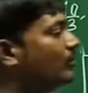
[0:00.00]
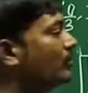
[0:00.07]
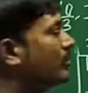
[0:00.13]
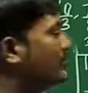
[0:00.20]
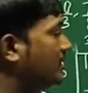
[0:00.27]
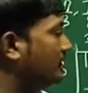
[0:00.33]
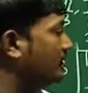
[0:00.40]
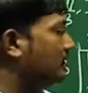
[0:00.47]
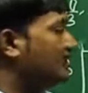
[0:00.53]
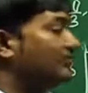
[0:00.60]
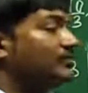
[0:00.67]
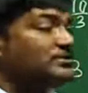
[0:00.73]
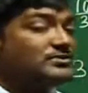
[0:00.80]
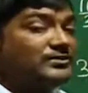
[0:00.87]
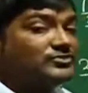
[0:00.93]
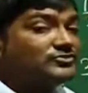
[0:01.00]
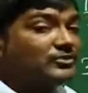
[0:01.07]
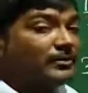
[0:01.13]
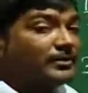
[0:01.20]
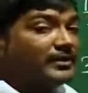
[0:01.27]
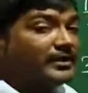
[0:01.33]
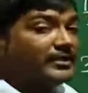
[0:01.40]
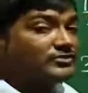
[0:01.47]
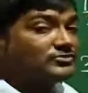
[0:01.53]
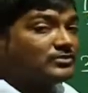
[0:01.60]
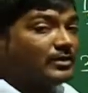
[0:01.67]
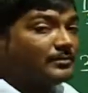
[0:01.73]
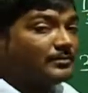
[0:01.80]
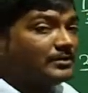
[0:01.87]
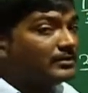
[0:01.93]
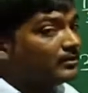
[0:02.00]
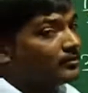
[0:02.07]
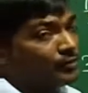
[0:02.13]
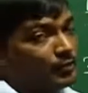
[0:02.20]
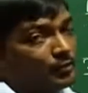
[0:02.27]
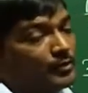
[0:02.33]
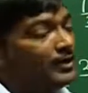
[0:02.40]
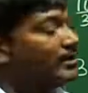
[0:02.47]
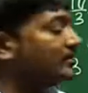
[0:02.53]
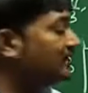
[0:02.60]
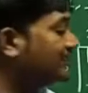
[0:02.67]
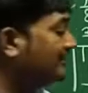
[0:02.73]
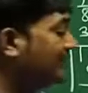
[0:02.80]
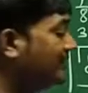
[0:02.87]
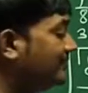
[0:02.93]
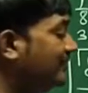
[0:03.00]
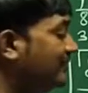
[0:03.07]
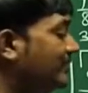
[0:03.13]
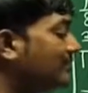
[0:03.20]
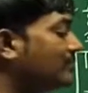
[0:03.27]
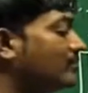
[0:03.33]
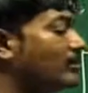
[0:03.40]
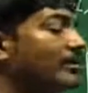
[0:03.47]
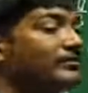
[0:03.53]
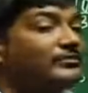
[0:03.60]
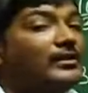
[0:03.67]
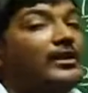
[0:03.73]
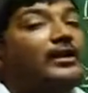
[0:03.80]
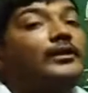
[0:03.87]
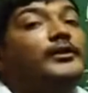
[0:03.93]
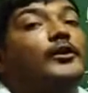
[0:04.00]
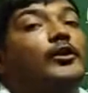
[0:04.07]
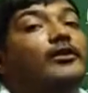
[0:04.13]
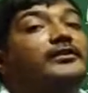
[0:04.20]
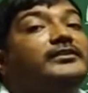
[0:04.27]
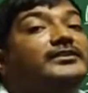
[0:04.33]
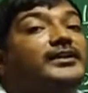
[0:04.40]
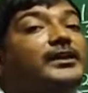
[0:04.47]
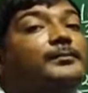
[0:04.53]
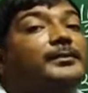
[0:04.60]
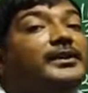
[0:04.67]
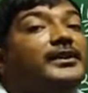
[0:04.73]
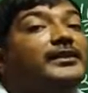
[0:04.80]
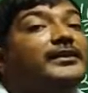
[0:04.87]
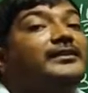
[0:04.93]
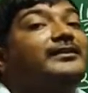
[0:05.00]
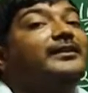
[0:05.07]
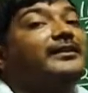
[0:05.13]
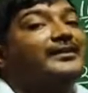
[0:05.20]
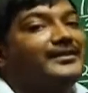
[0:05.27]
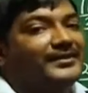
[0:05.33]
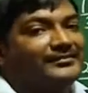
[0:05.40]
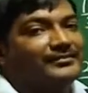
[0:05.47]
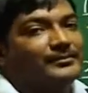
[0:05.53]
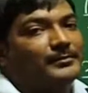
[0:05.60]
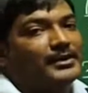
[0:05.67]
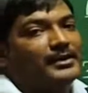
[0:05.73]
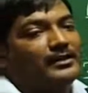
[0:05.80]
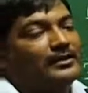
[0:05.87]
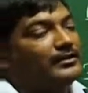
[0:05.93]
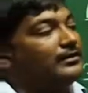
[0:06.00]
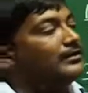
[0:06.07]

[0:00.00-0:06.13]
So if the division is stopped, getting stopped here, no. That's the reason it is called as non-terminating decimal.